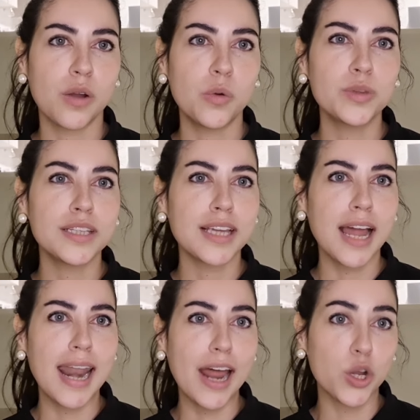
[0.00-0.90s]

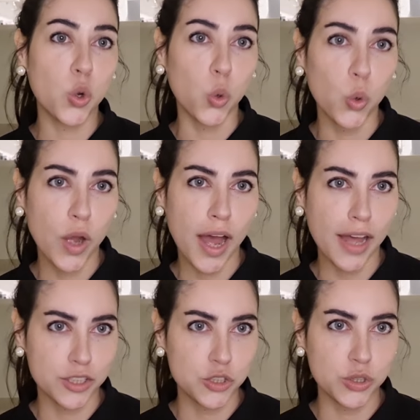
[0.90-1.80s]
largo,
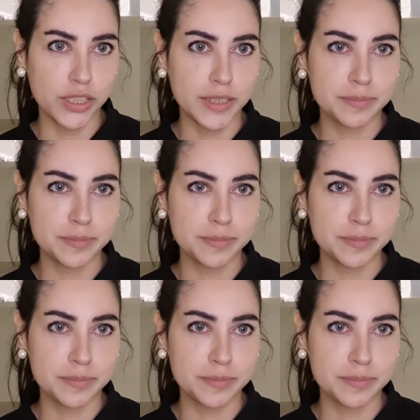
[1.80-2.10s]
actually.